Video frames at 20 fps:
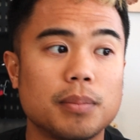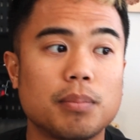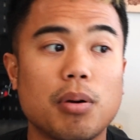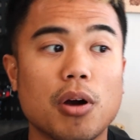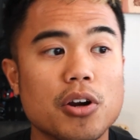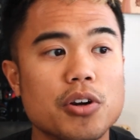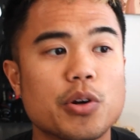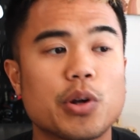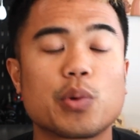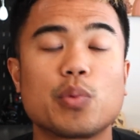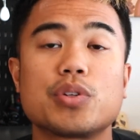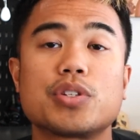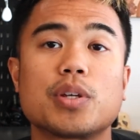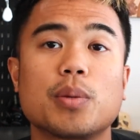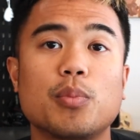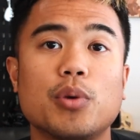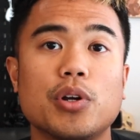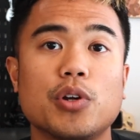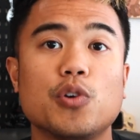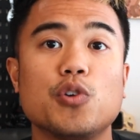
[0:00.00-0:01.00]
partnering with
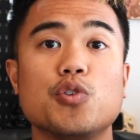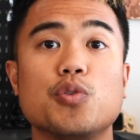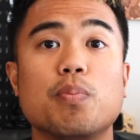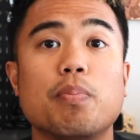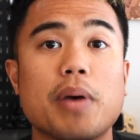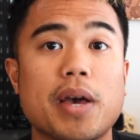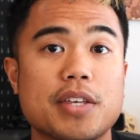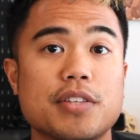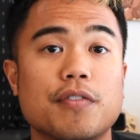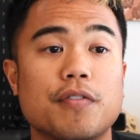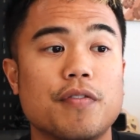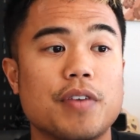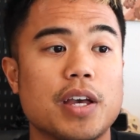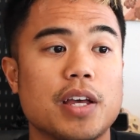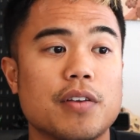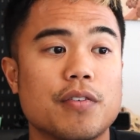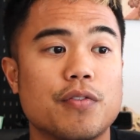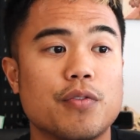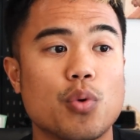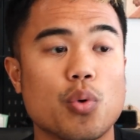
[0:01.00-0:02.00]
someone who's best
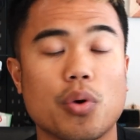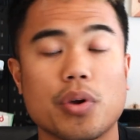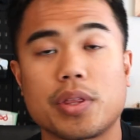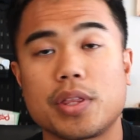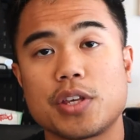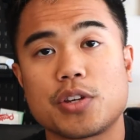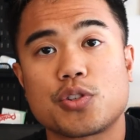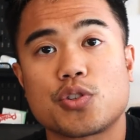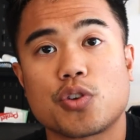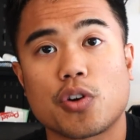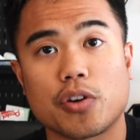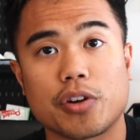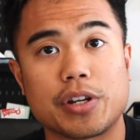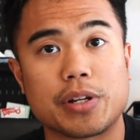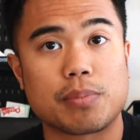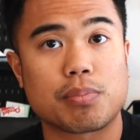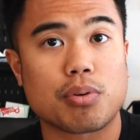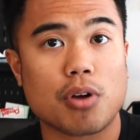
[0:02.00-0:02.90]
fit for this certain